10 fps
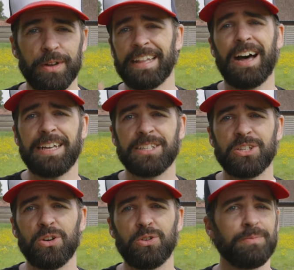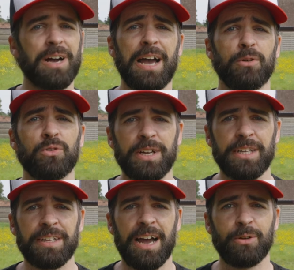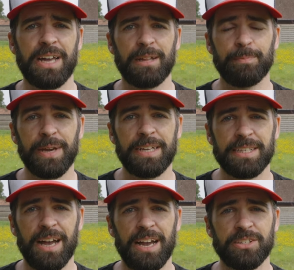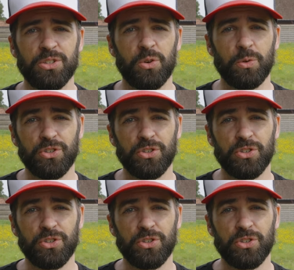And ISO, I'm already down at base ISO,